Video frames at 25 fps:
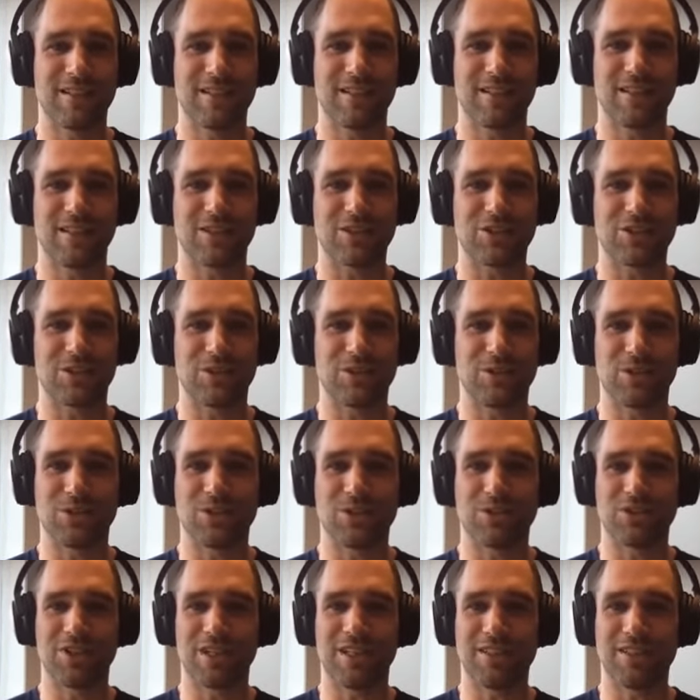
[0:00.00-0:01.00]
Yeah. Also
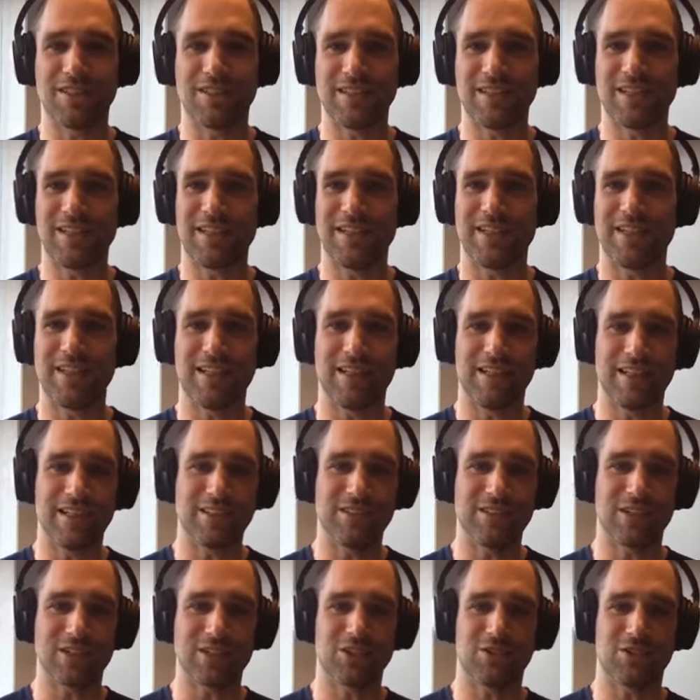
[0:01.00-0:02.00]
on JTA
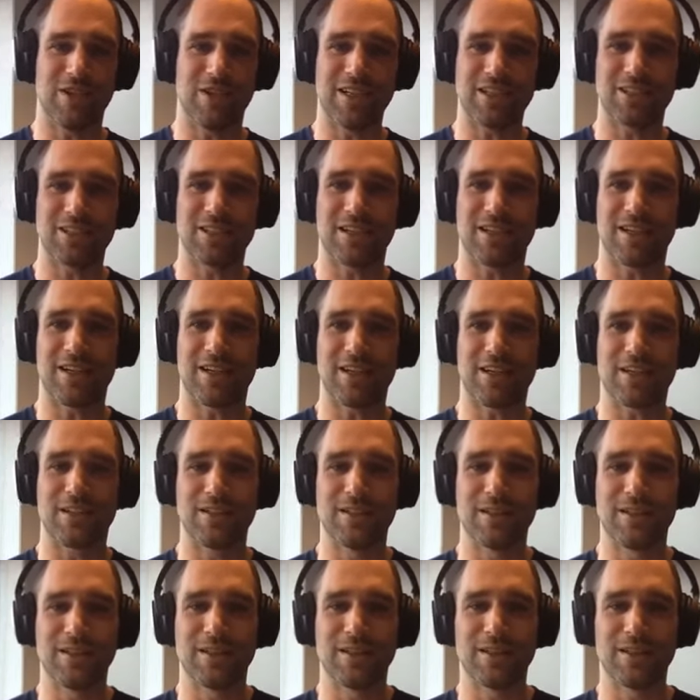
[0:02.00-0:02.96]
and JAX-RS are